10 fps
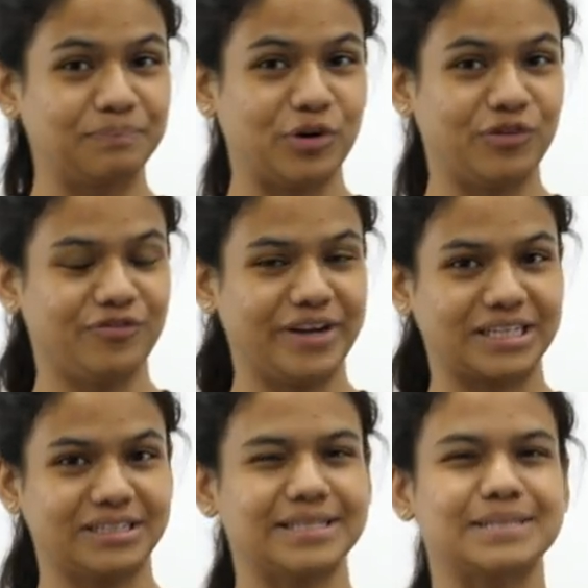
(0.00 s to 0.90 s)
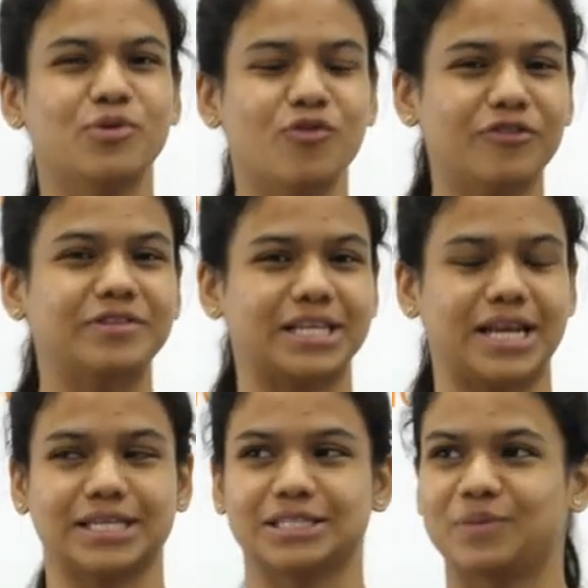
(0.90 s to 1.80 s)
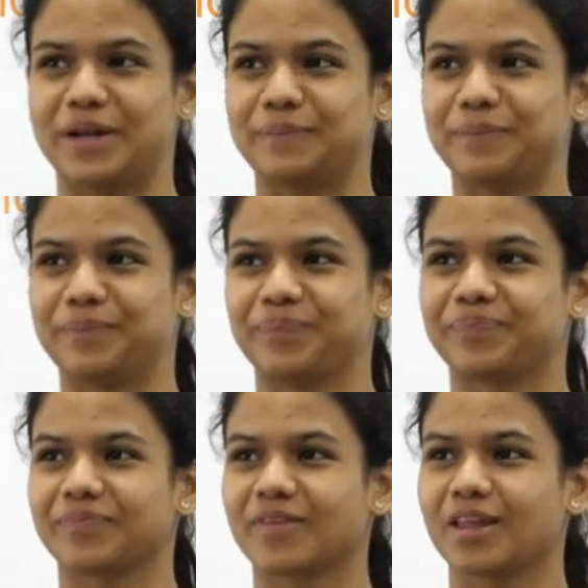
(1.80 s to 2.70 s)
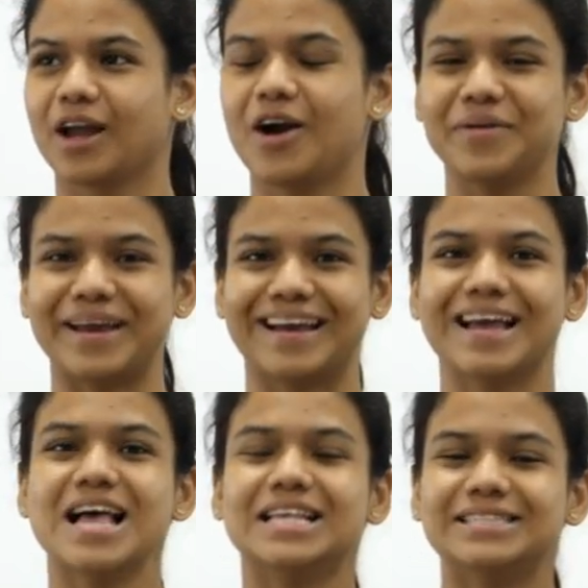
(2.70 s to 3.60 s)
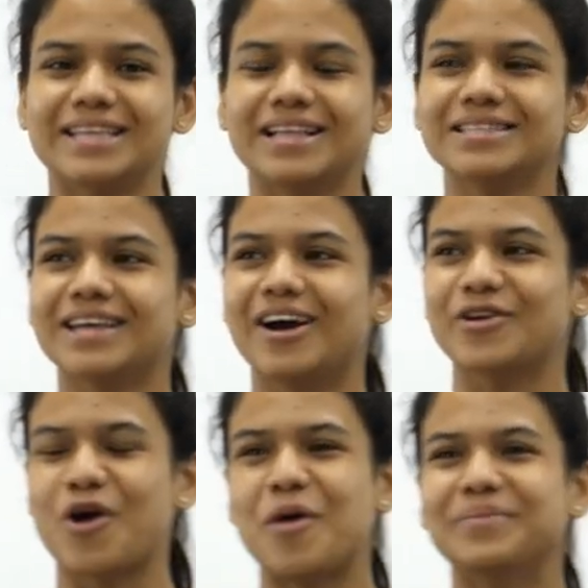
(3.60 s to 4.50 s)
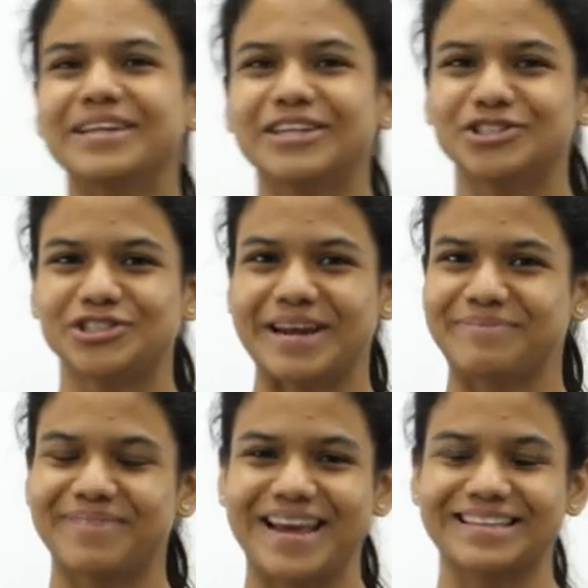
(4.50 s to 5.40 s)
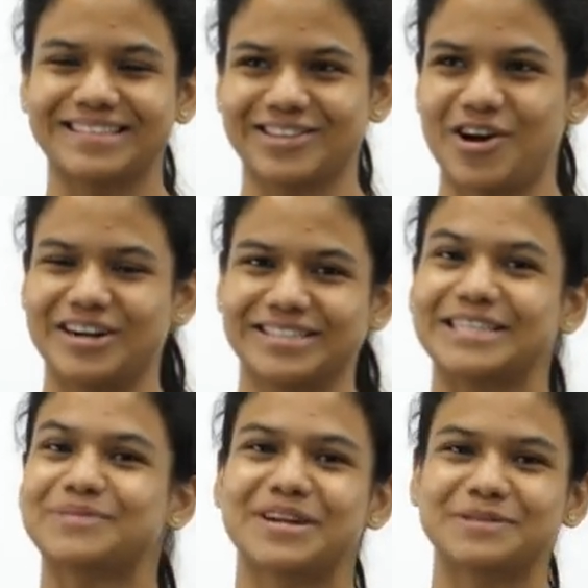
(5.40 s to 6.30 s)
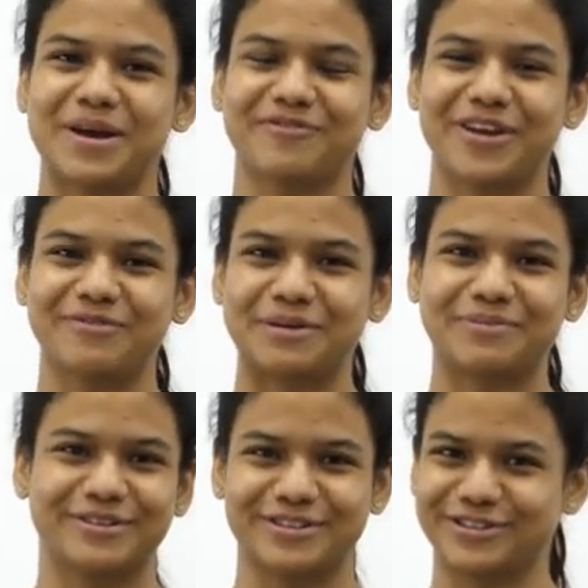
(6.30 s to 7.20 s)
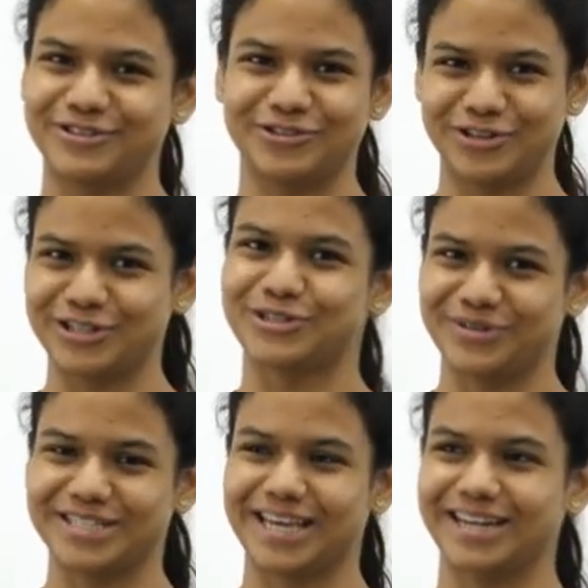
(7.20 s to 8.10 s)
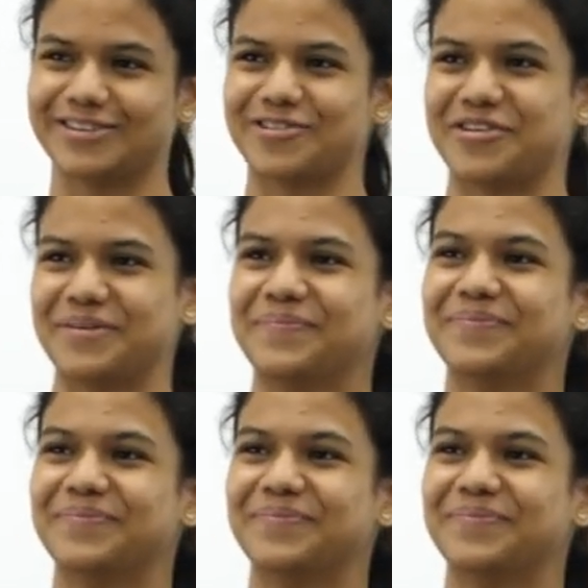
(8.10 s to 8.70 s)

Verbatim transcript: Perfect. Let's move on to the next one. Okay, Cells are commonly shaped like stars. This one is my favorite because usually students get it wrong,